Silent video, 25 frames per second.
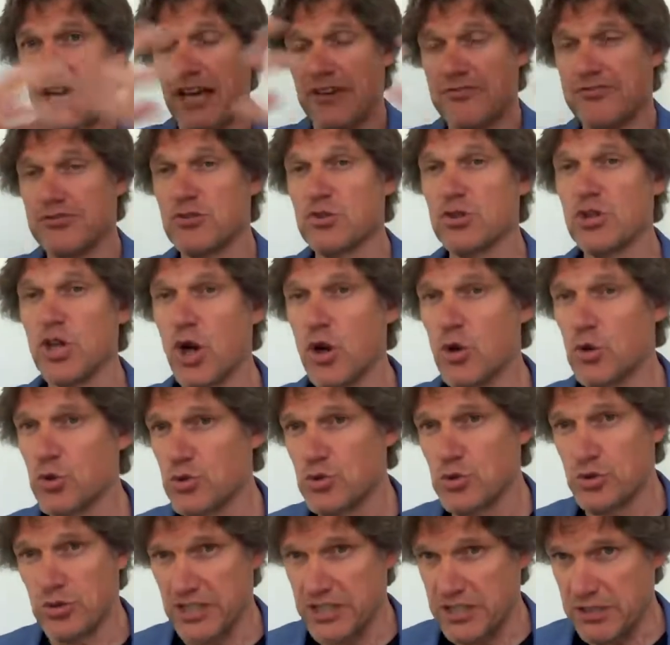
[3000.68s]
have no
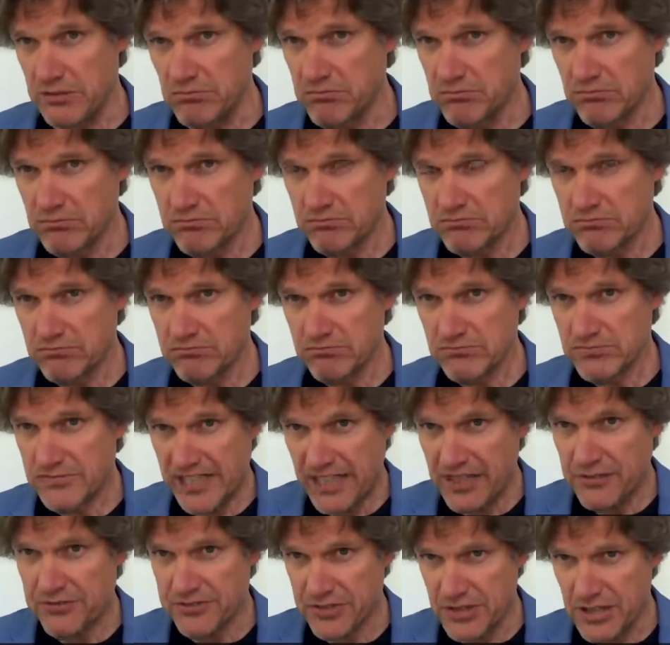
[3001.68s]
dream,
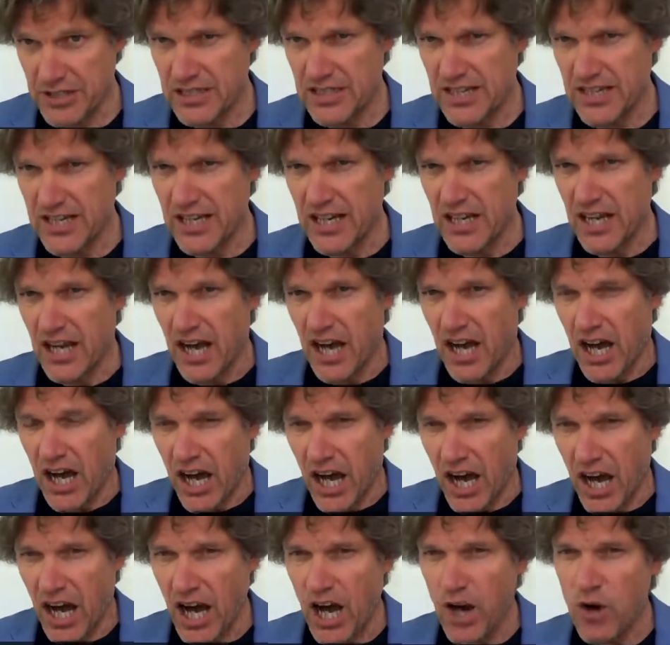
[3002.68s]
never.
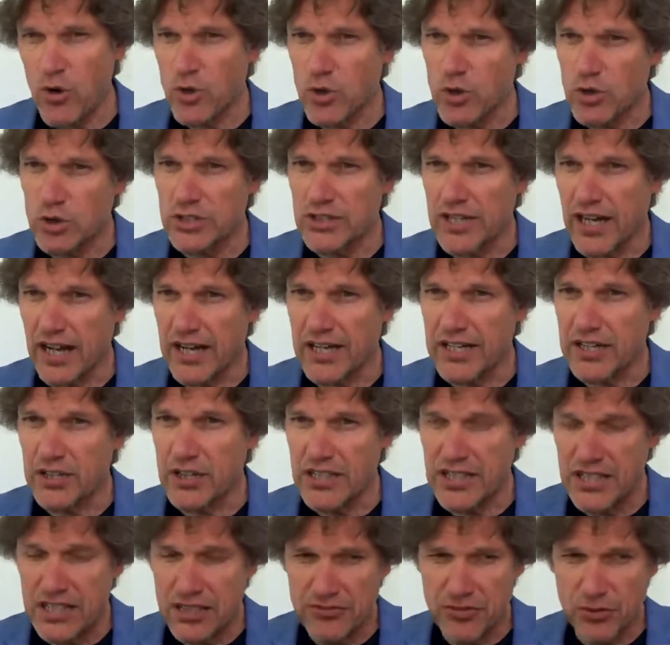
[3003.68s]
How could
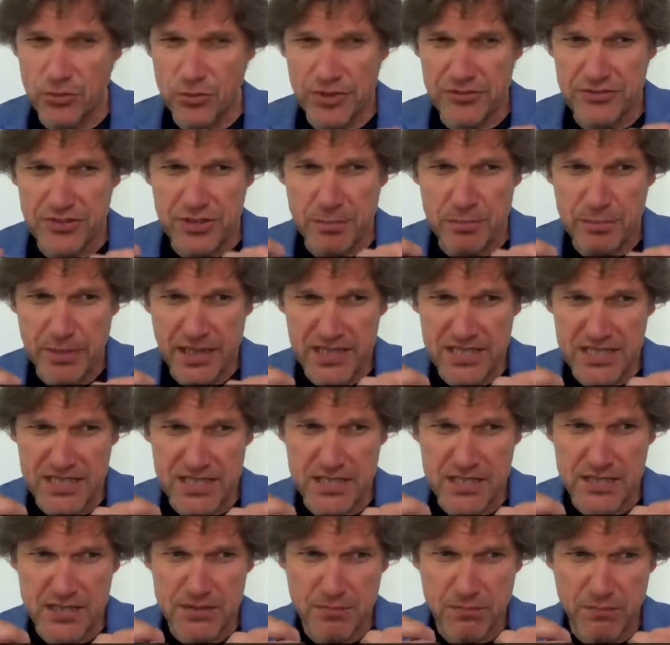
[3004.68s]
I, even with the
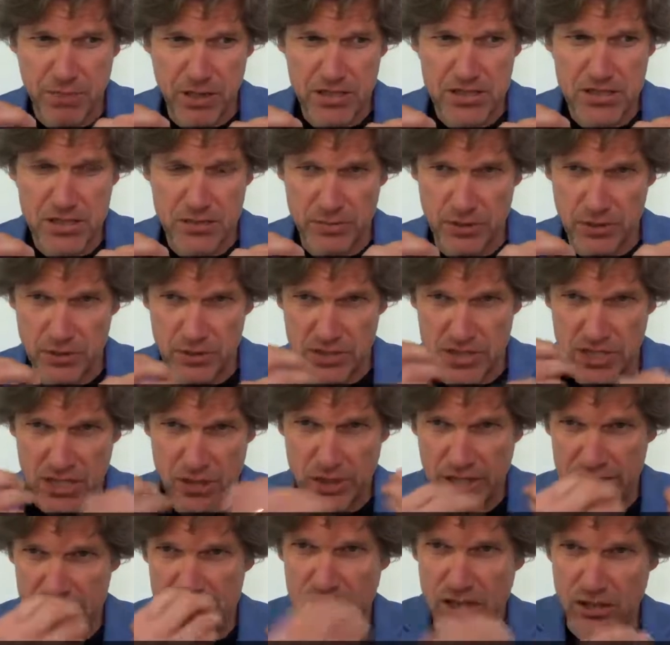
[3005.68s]
best possible
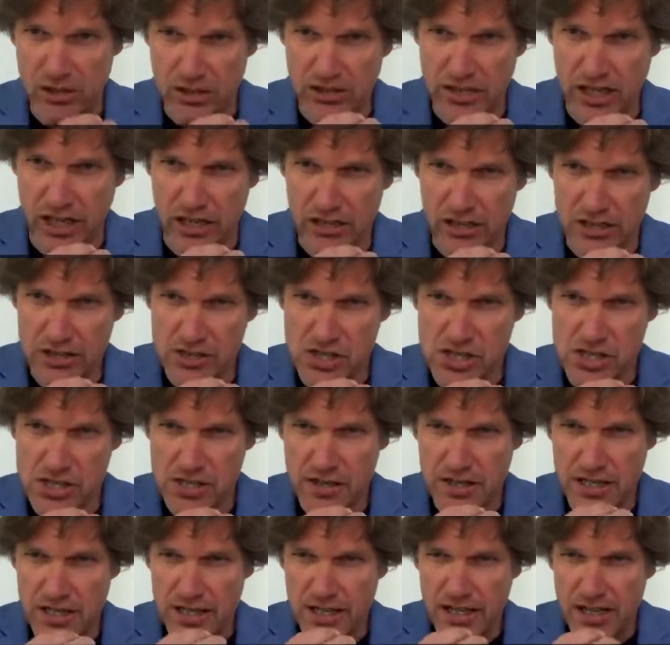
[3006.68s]
theoretical
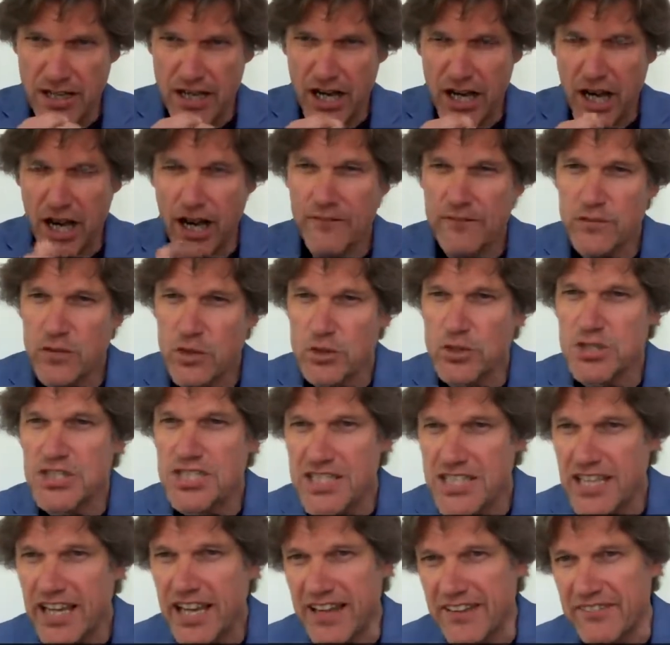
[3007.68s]
knowledge,
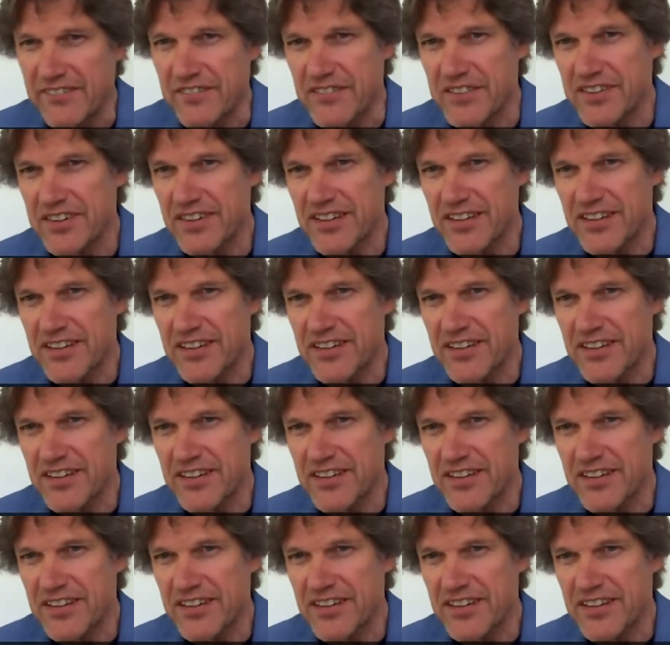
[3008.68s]
understand